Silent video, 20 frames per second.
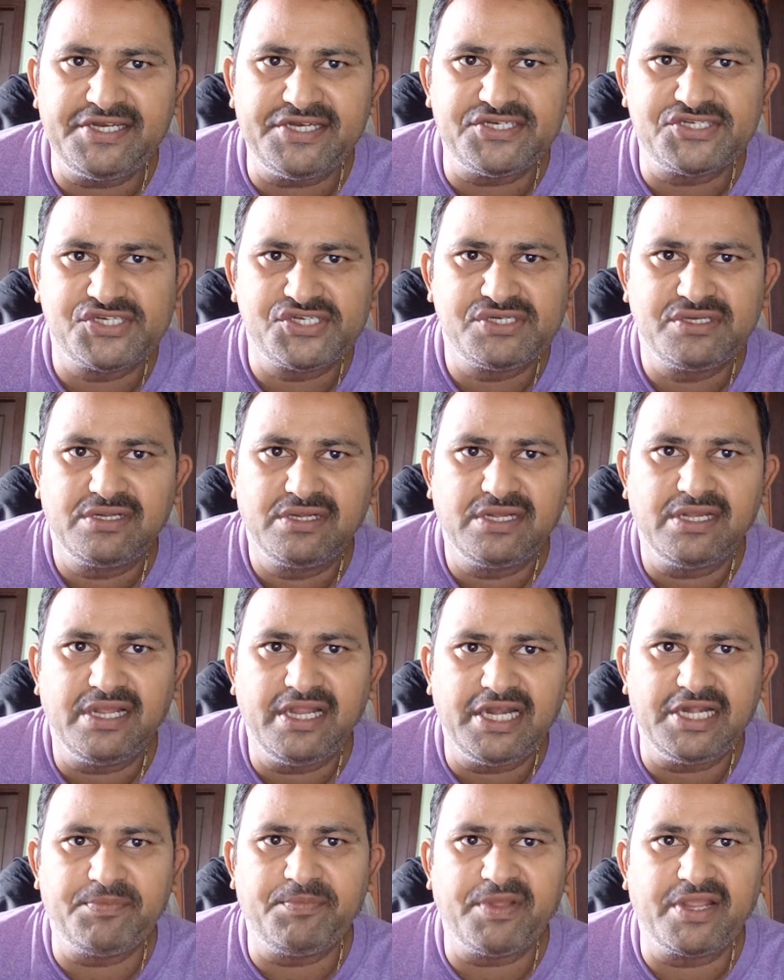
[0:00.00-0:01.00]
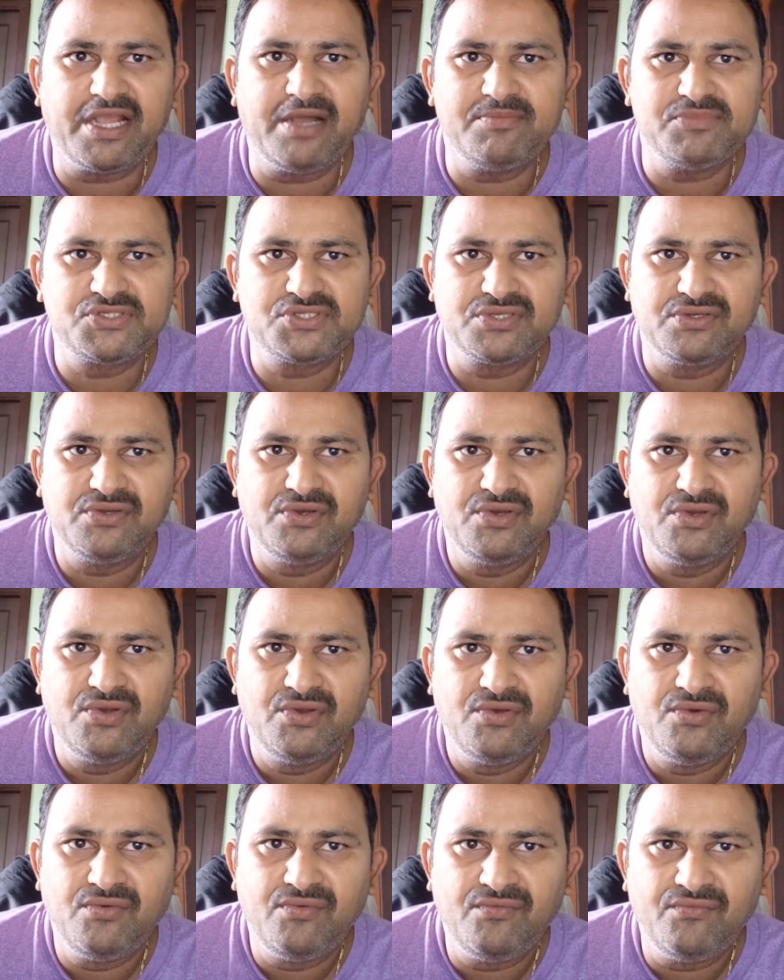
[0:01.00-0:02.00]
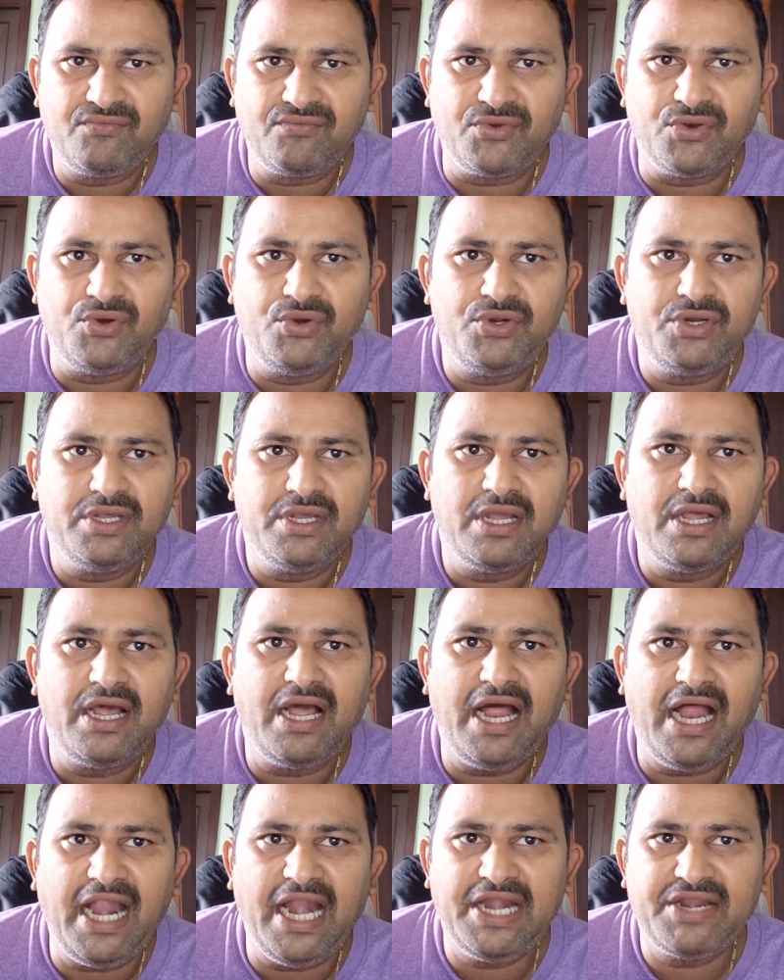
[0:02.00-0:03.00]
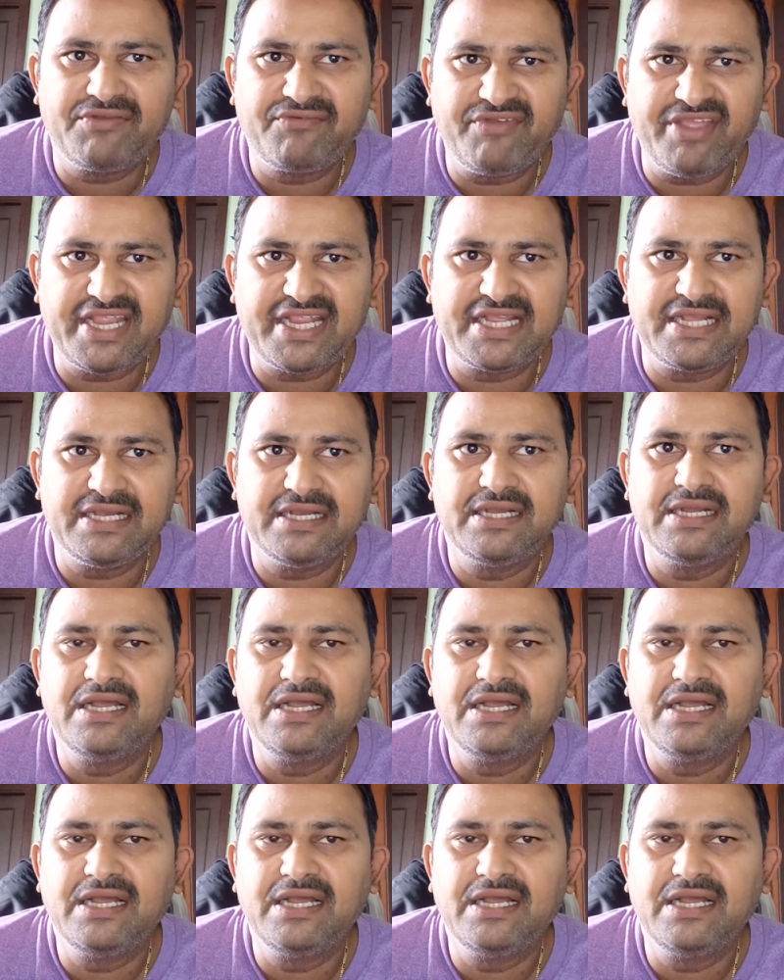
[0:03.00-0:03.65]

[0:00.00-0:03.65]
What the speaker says: it, it becomes fluid and quick,